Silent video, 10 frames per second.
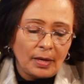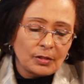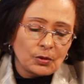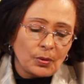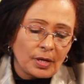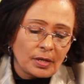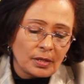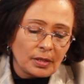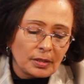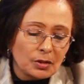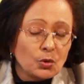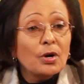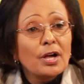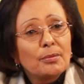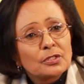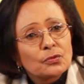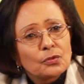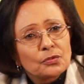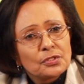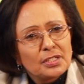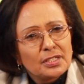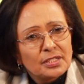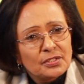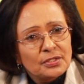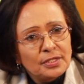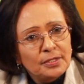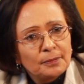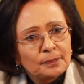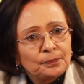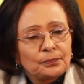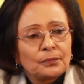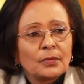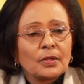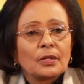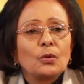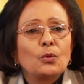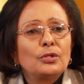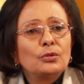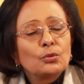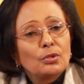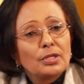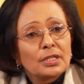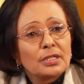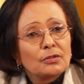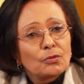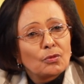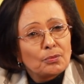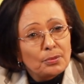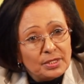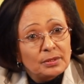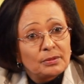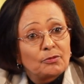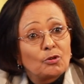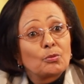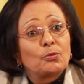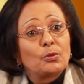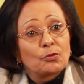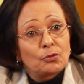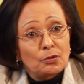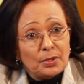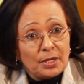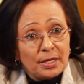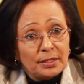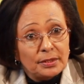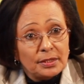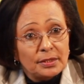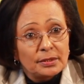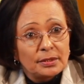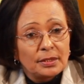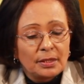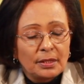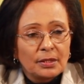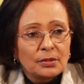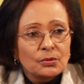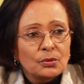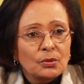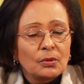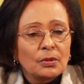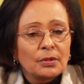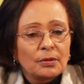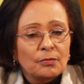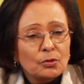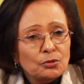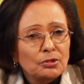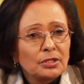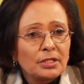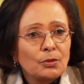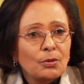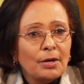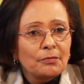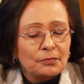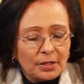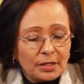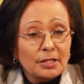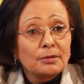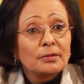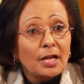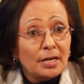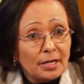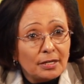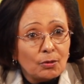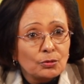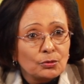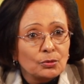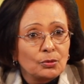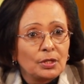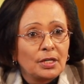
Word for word: As we are uh, newcomers for this industry, we want to learn from best for performing countries. So uh, fortunately, we have taken Canada also